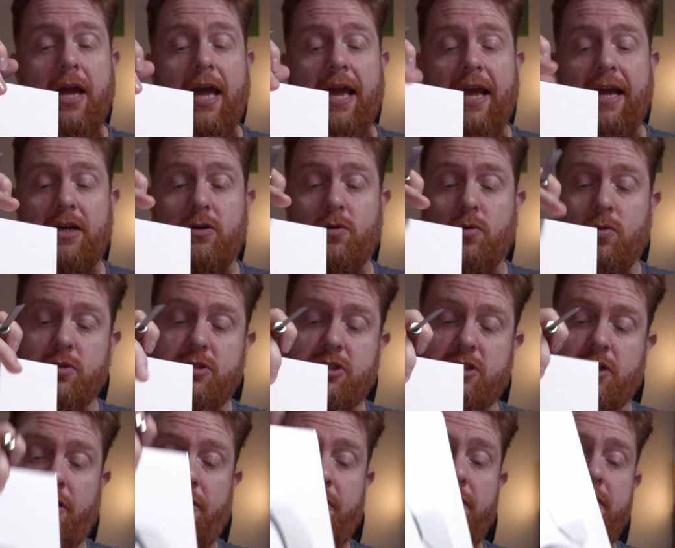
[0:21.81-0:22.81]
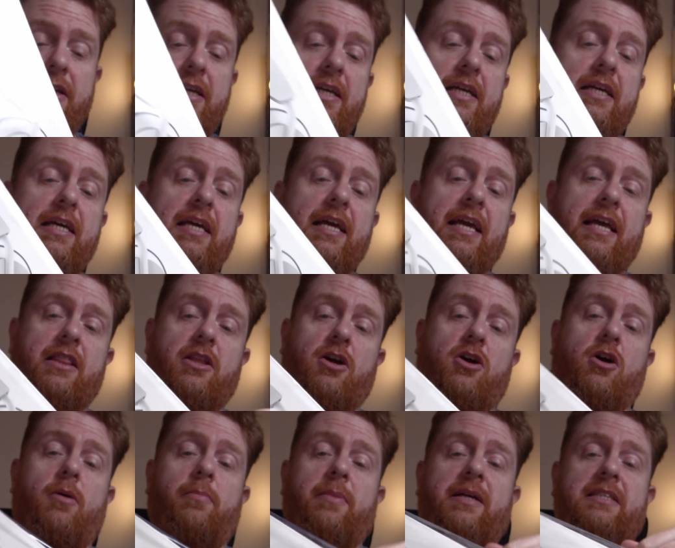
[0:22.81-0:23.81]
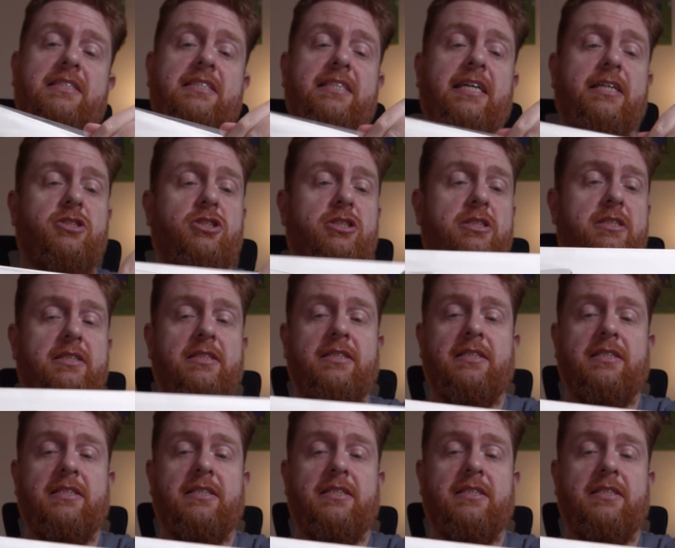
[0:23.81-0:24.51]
and also in the comments section.